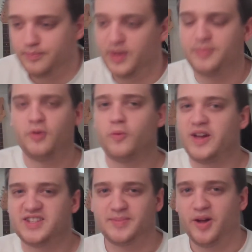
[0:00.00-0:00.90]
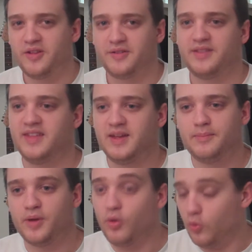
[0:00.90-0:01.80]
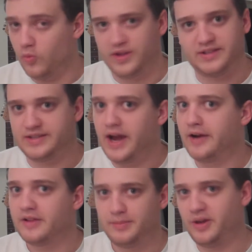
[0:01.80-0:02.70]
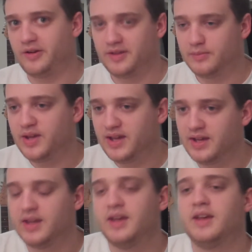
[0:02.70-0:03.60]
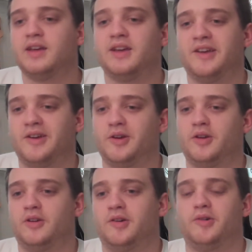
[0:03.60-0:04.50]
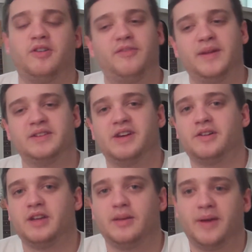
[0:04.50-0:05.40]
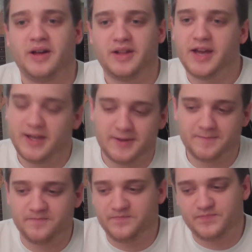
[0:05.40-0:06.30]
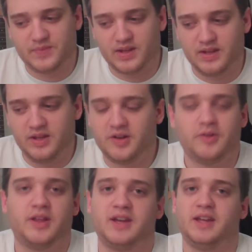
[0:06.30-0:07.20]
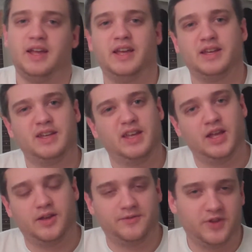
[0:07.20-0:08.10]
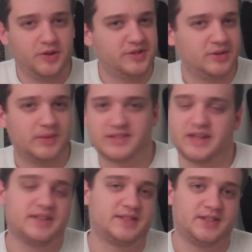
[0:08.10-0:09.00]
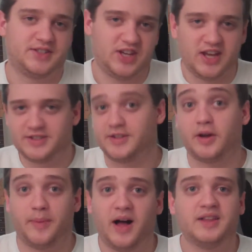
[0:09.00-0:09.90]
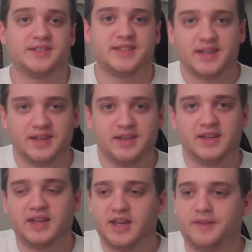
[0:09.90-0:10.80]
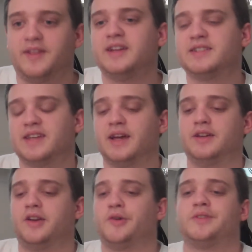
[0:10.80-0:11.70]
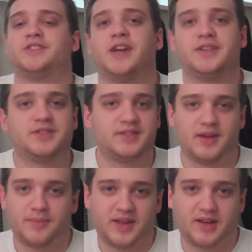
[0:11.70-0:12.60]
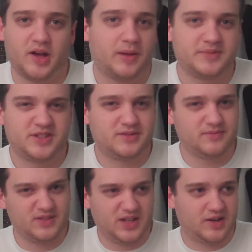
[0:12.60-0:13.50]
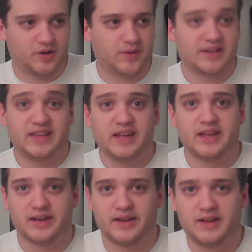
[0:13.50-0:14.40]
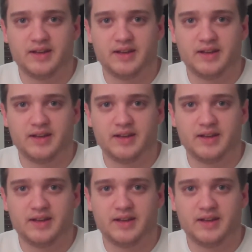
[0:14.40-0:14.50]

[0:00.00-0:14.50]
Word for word: people way smaller than them, but entirely bigger than me, who have been talking about, like, you know, like, if YouTube decides to change their policy, if they decide to go and change something up, you know, again,